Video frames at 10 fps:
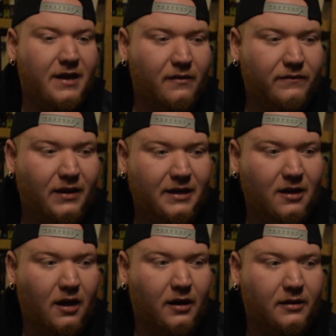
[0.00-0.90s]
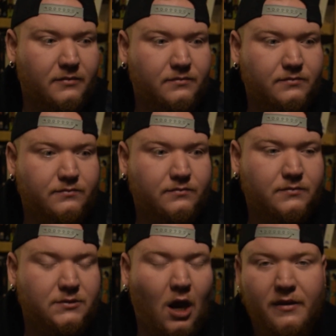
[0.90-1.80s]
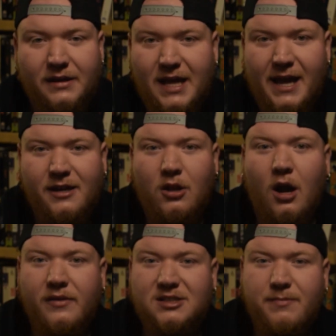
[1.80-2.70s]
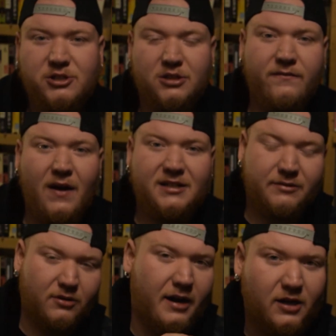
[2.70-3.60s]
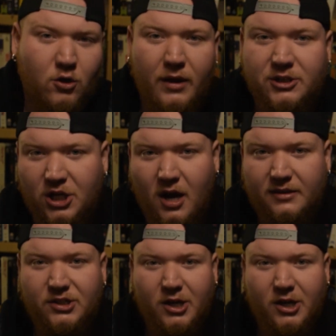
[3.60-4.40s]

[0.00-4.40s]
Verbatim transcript: think of like uh, Dawn of the Dead, a lot of the special effects they were kind of quick shots.